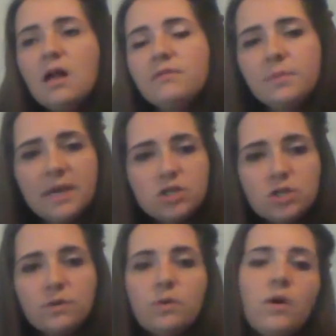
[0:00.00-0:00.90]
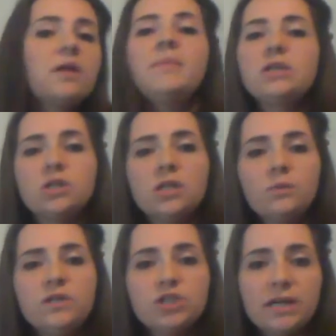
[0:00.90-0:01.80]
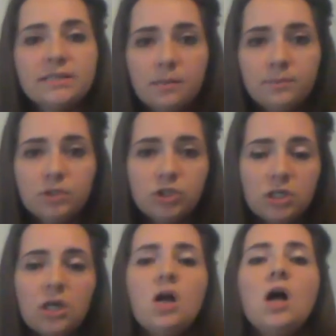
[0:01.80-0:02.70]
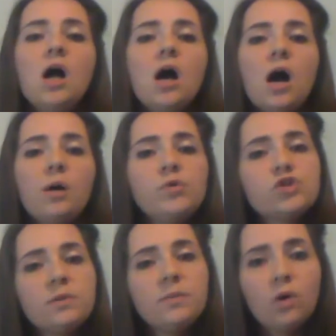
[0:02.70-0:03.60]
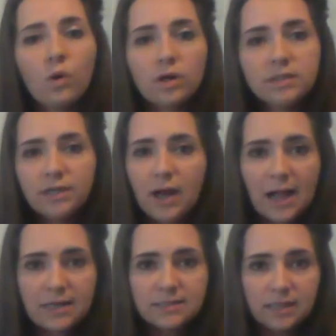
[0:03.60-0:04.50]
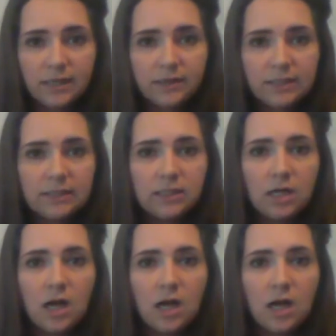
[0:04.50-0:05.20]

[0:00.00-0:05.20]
On the patient, we want to make sure that we check temperature, which can be orally or axillary.